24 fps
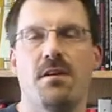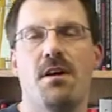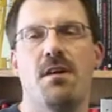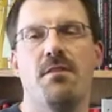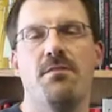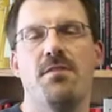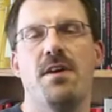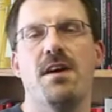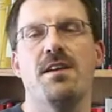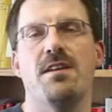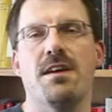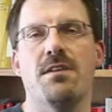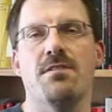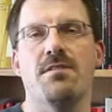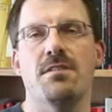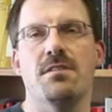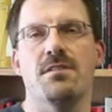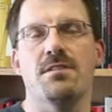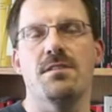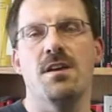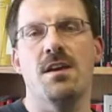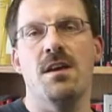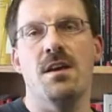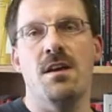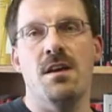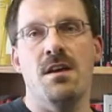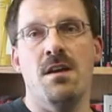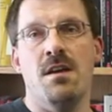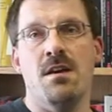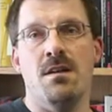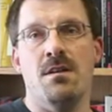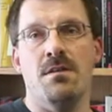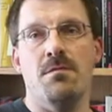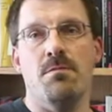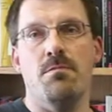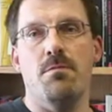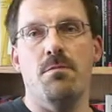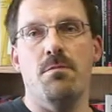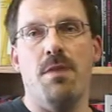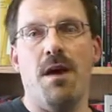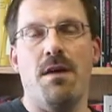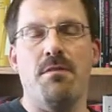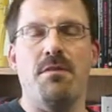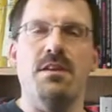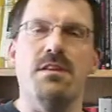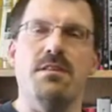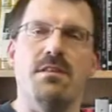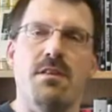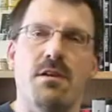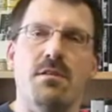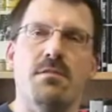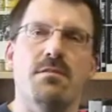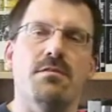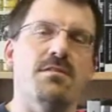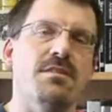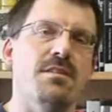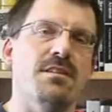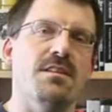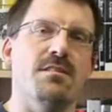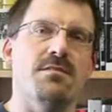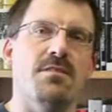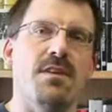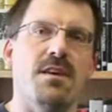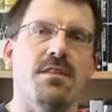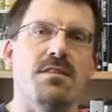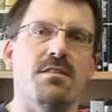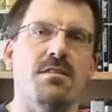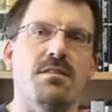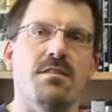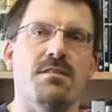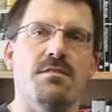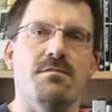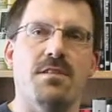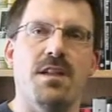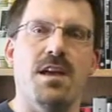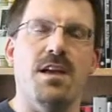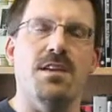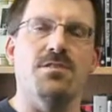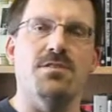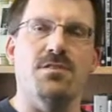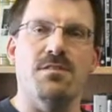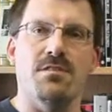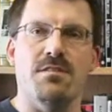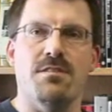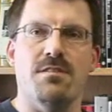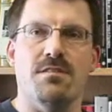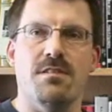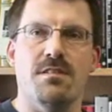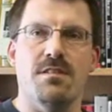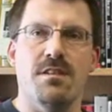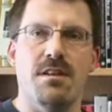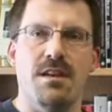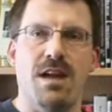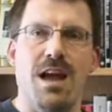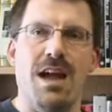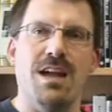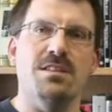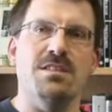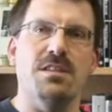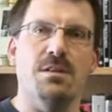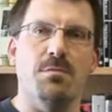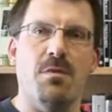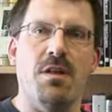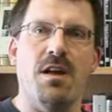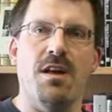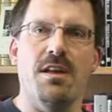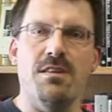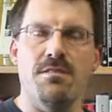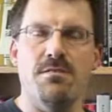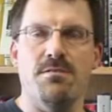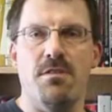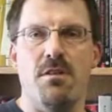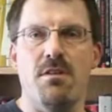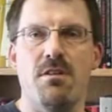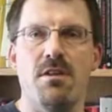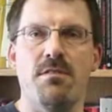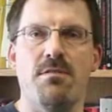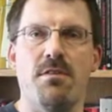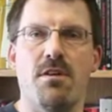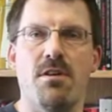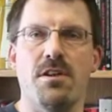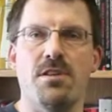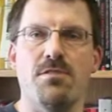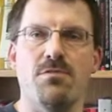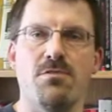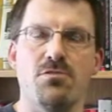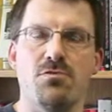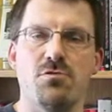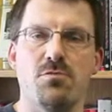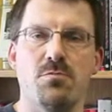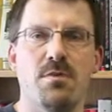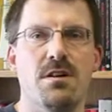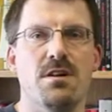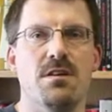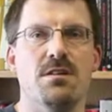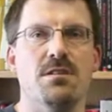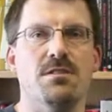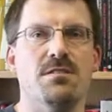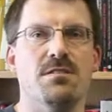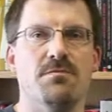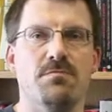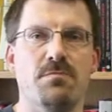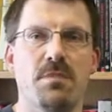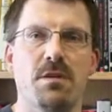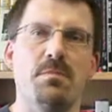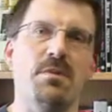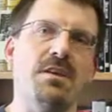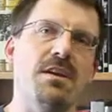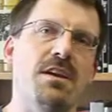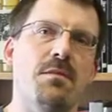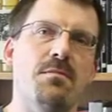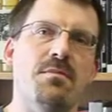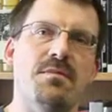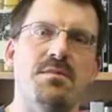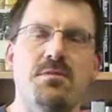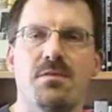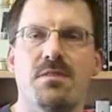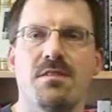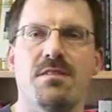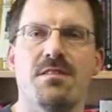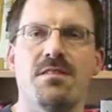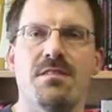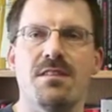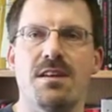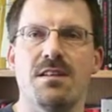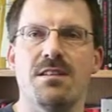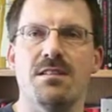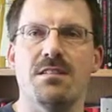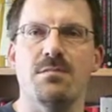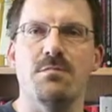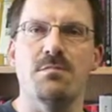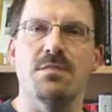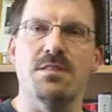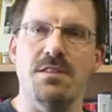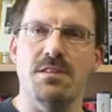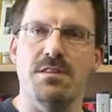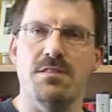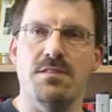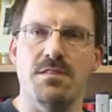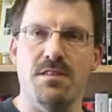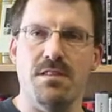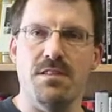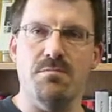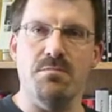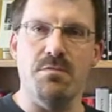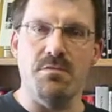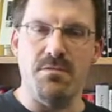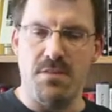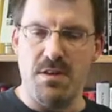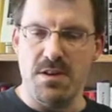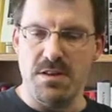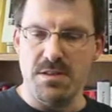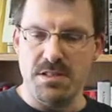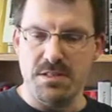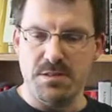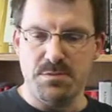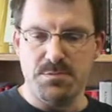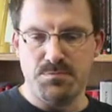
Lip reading: found out that having notes in advance of lectures actually plays a very, very crucial part of me being able to understand the material that's provided.